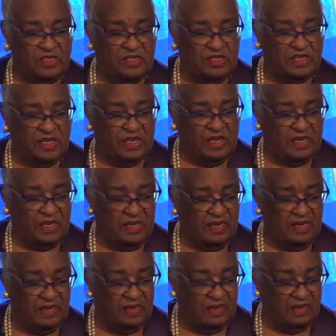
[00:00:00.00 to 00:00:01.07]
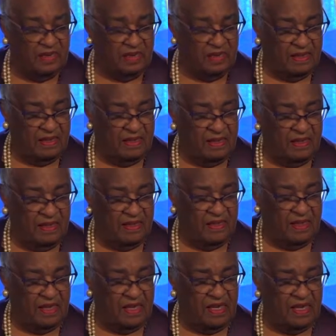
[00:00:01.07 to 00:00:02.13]
see,
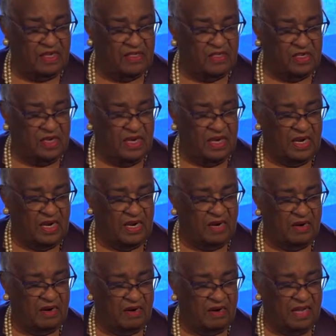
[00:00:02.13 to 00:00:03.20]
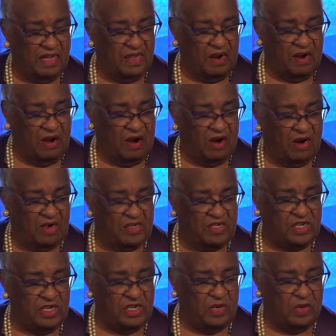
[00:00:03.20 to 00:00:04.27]
the ears to hear, and the heart
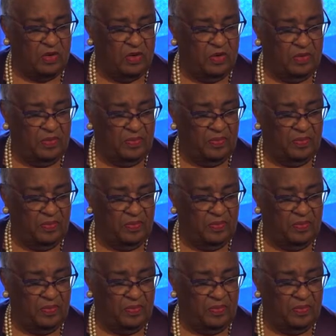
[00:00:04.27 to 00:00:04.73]
to know.